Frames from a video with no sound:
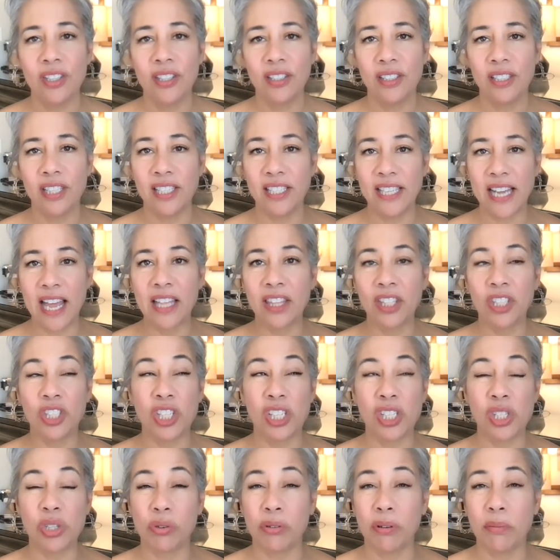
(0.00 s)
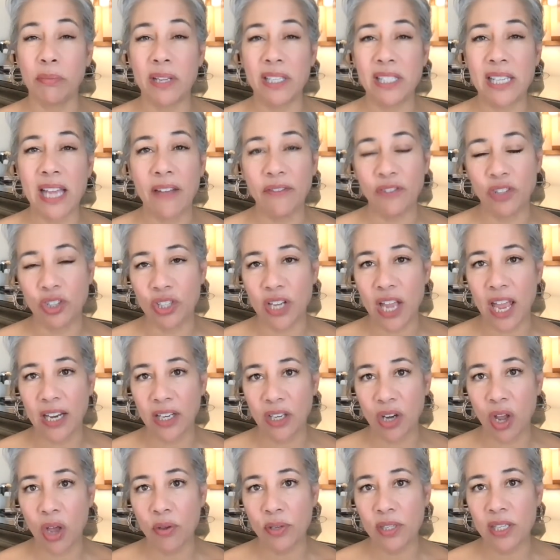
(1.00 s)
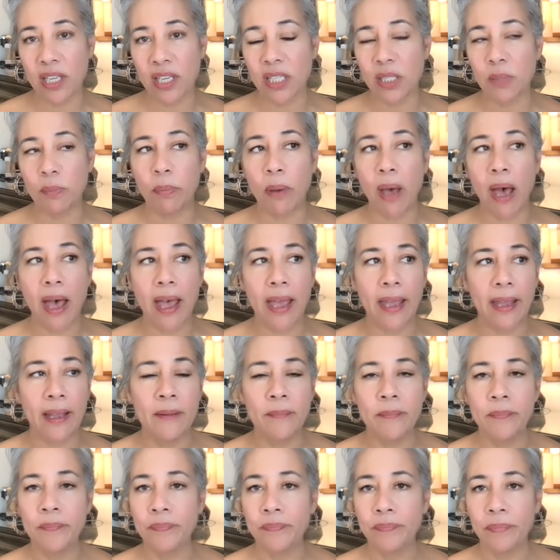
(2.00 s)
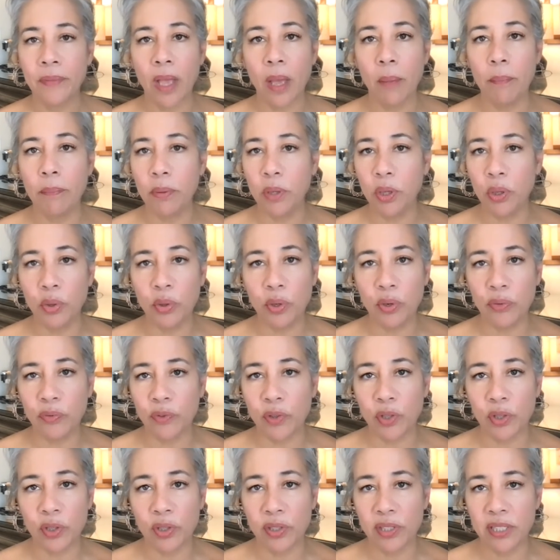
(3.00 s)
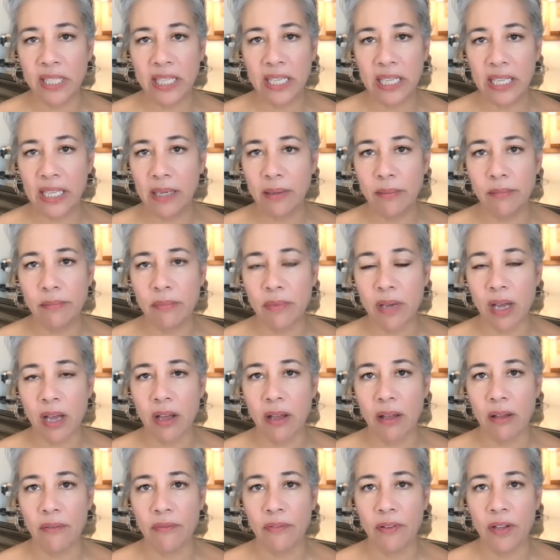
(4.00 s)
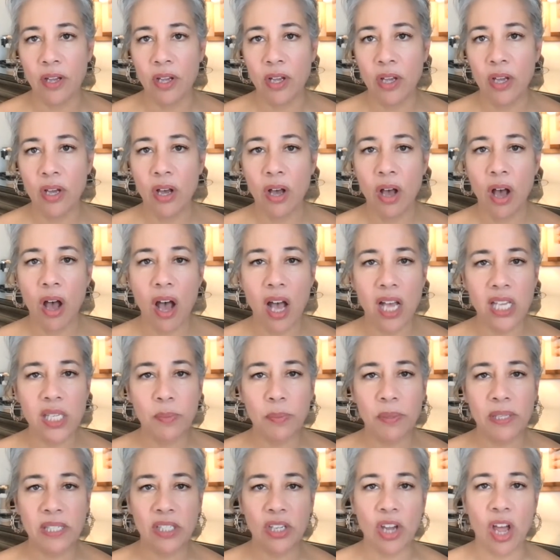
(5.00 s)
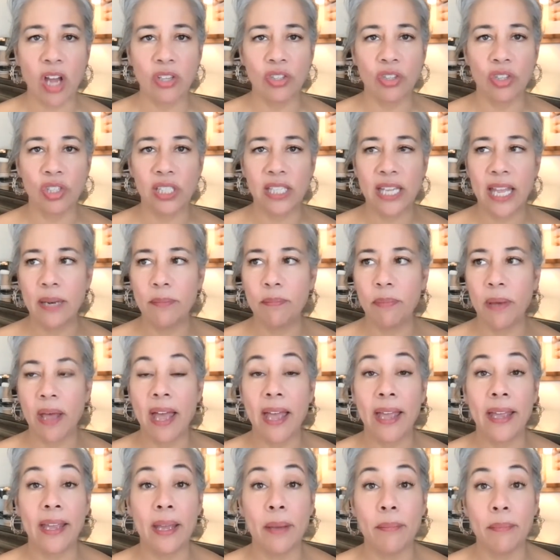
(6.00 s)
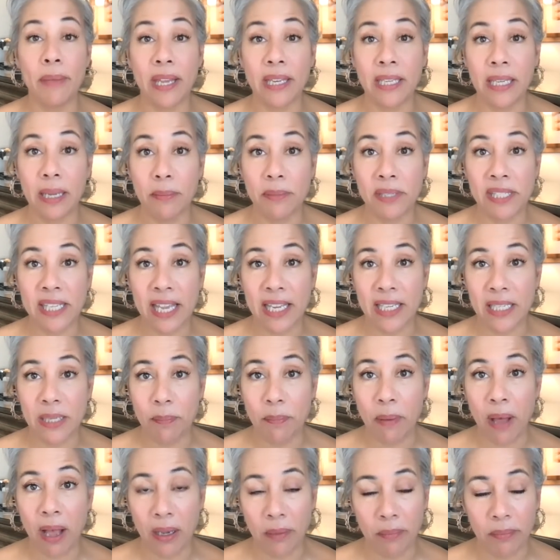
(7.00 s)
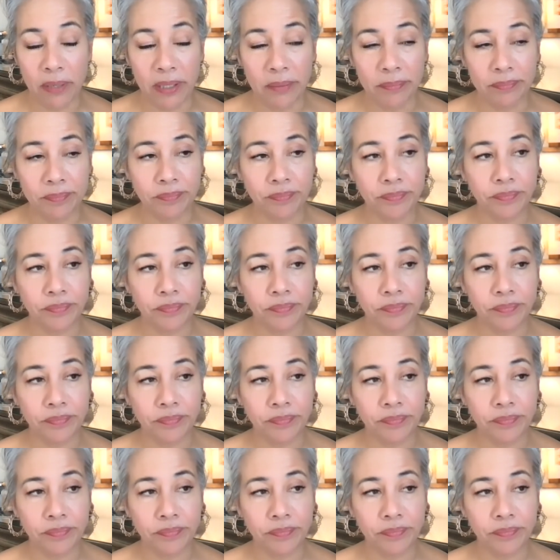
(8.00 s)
to death just three months after diagnosis by a beautiful team of hospice doctors led by a man named Sandy Buchman.